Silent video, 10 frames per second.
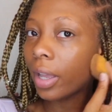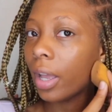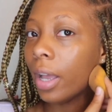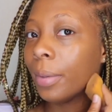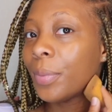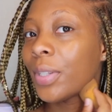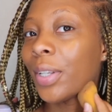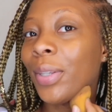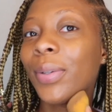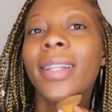
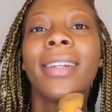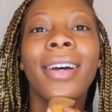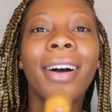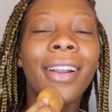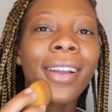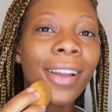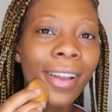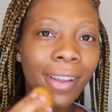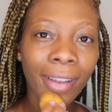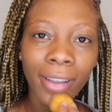Absolutely not.
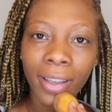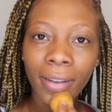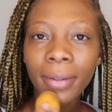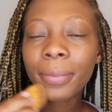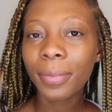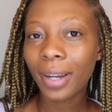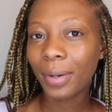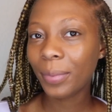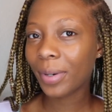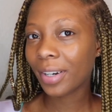
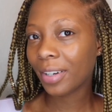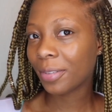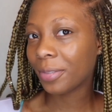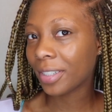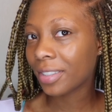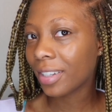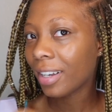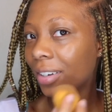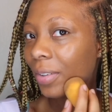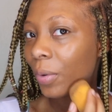But we're gonna fix
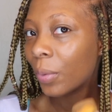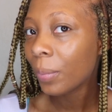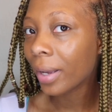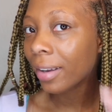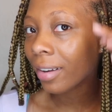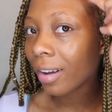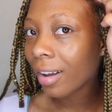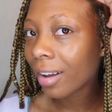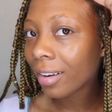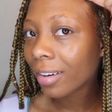that. Oh my
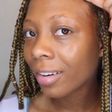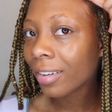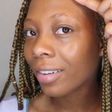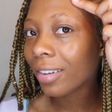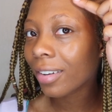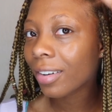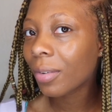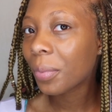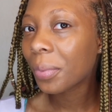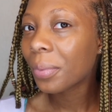god, look.
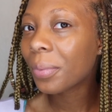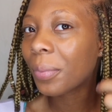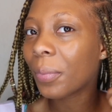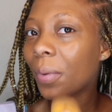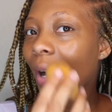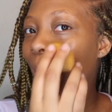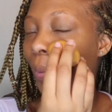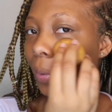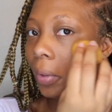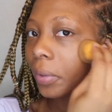
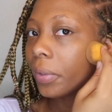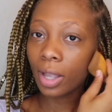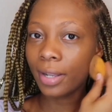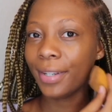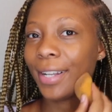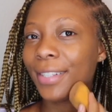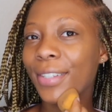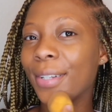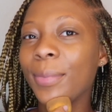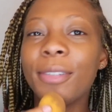Wow, that's
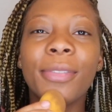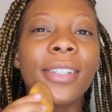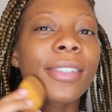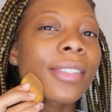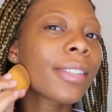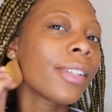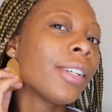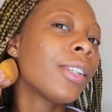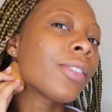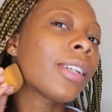gonna be fixed.
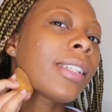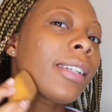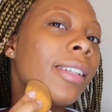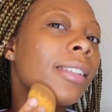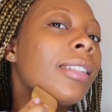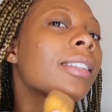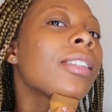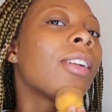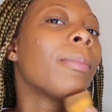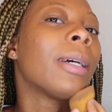So as I said, this is
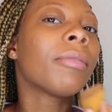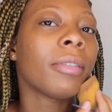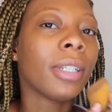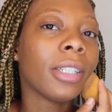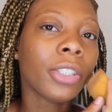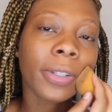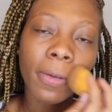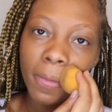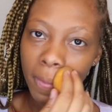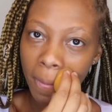not my foundation,